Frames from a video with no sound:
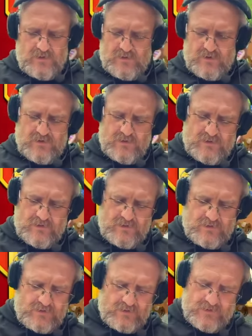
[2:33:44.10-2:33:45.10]

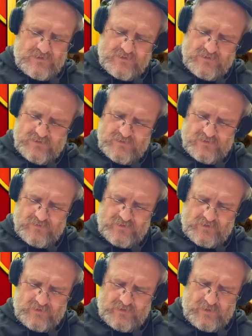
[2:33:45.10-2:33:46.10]
And we
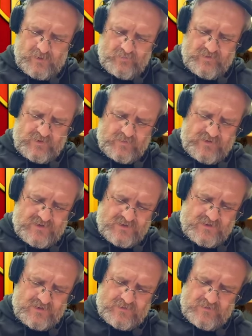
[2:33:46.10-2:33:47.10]
got help
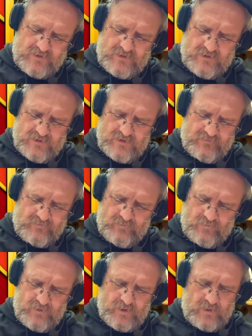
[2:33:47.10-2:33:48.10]
requests down here. 4